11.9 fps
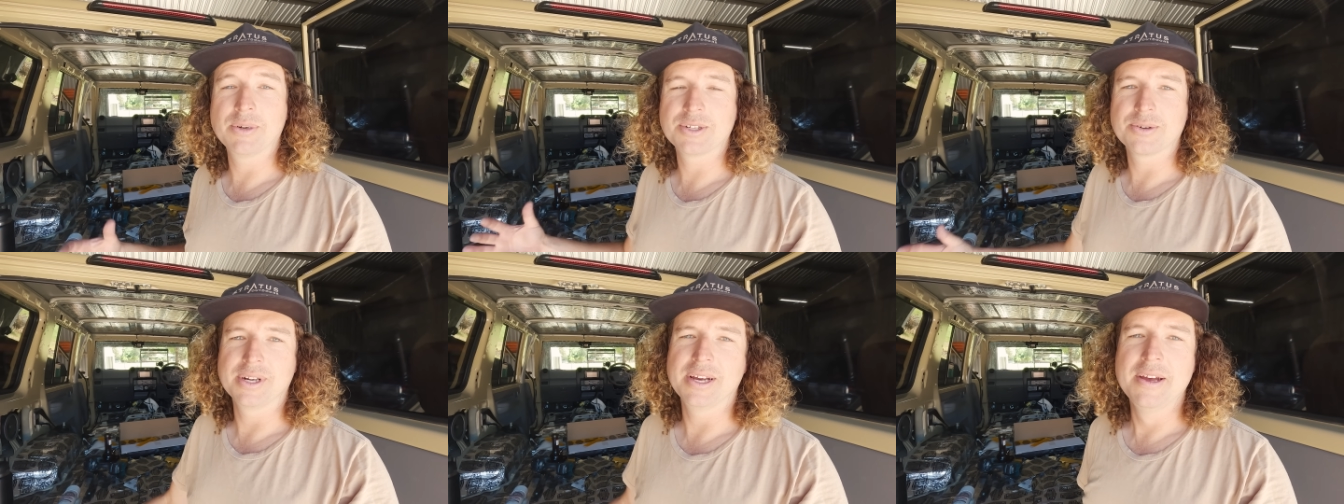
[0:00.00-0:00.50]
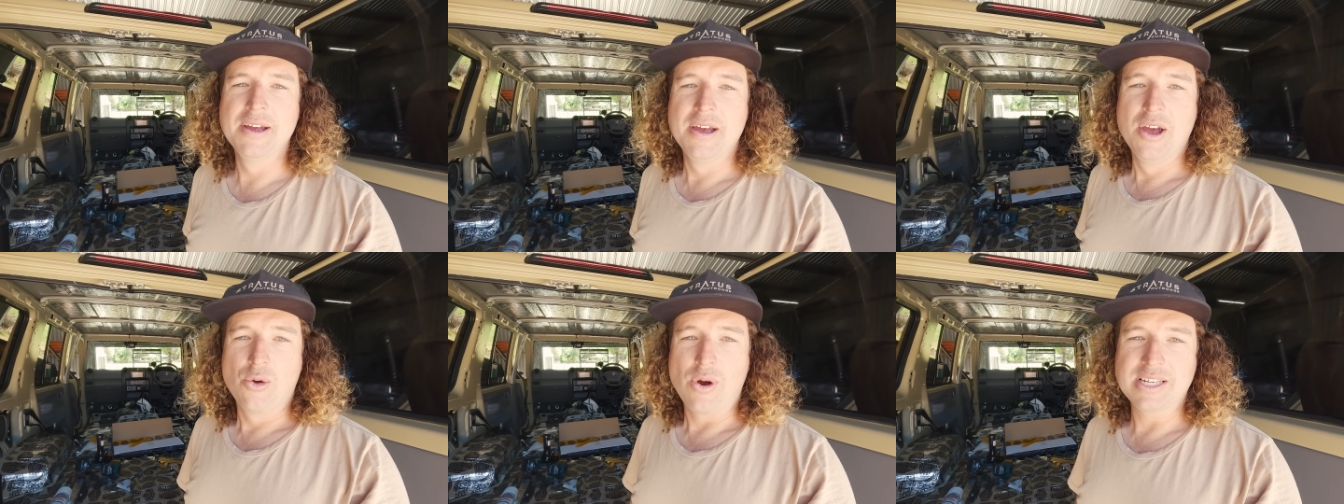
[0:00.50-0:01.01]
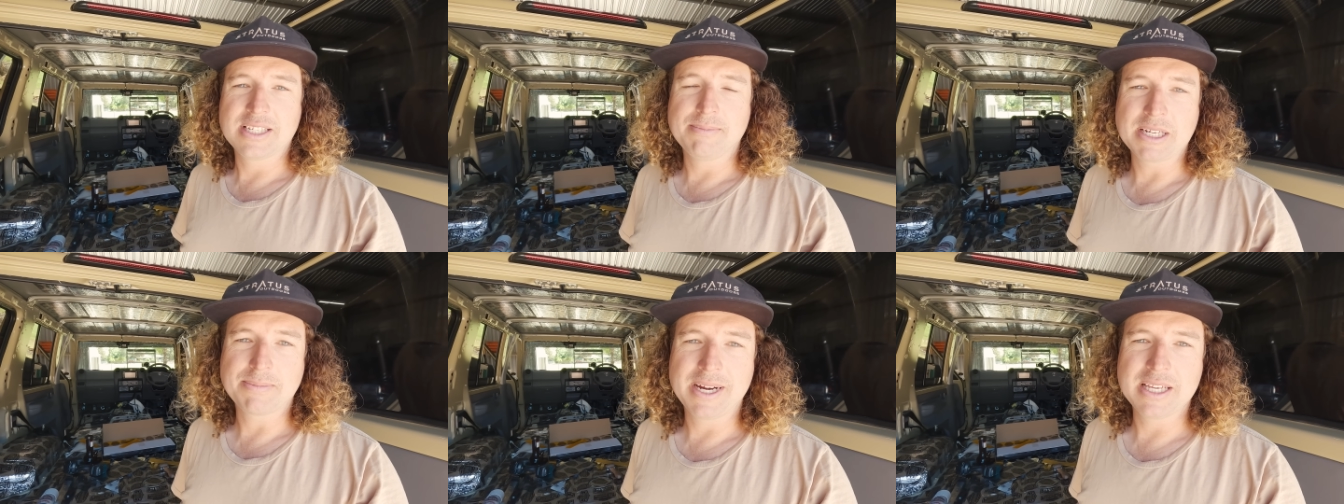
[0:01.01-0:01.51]
We're trying to raise as
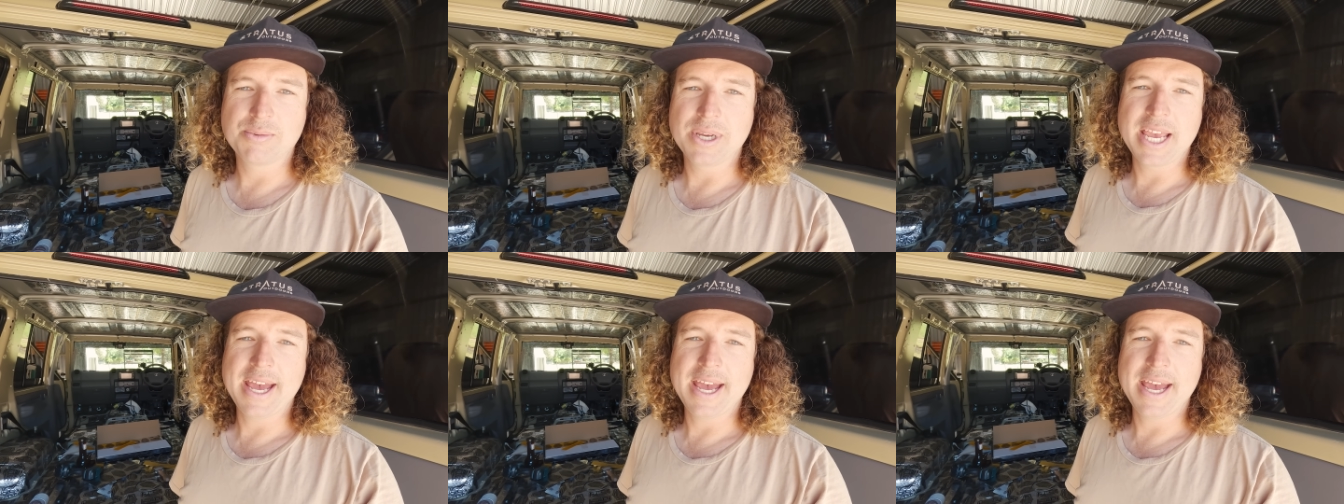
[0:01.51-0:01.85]
much money as we